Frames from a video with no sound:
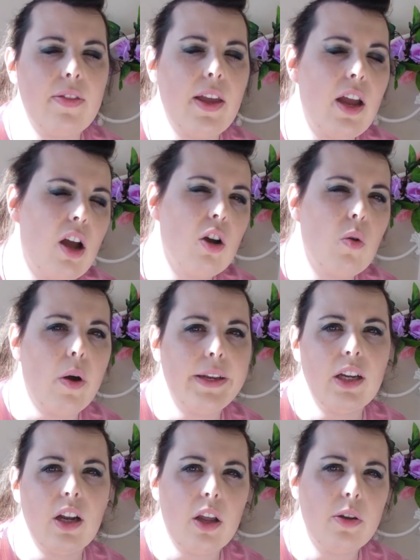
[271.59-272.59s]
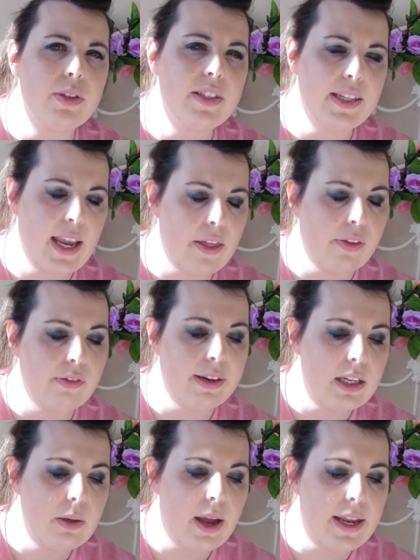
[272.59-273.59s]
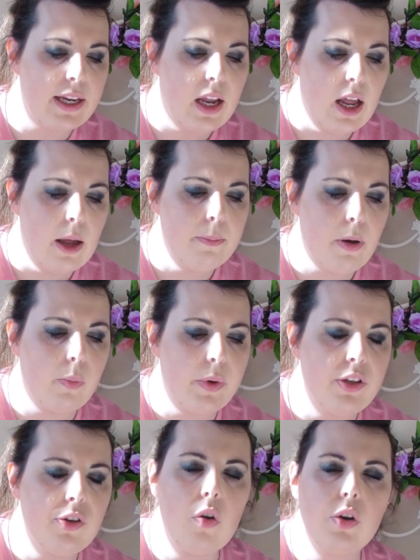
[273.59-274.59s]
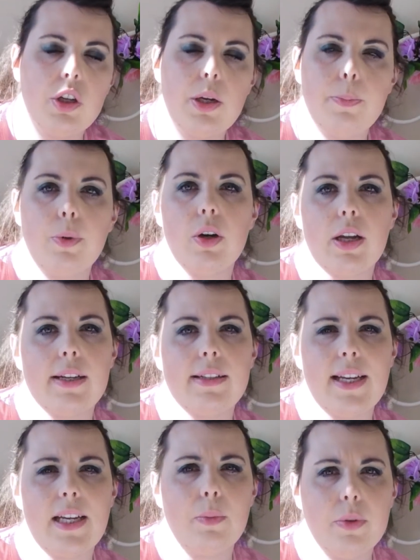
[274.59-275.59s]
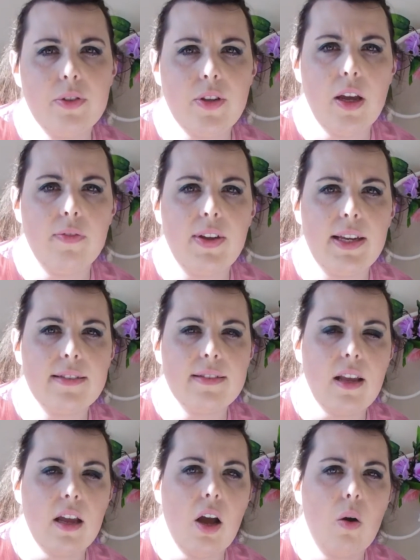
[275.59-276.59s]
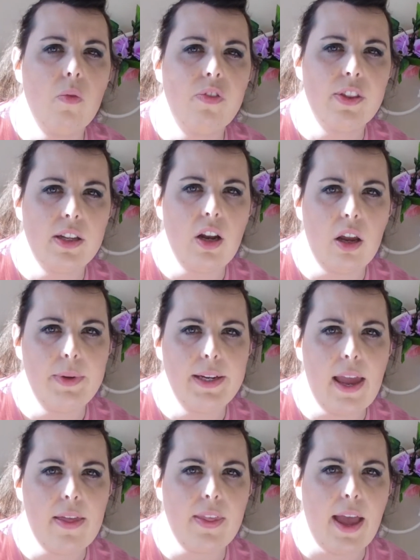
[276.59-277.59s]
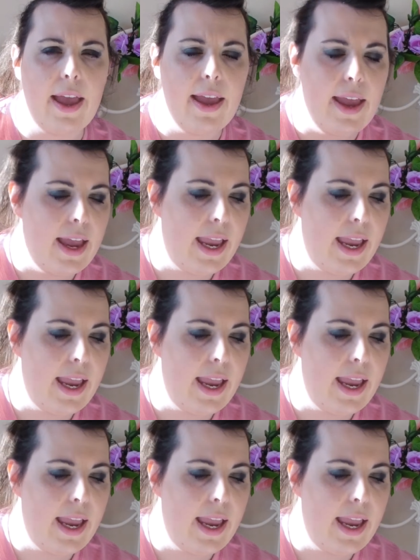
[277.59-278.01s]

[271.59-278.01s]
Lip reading: they are quite close together anyway, but we're not going to book a table service for the night we get there.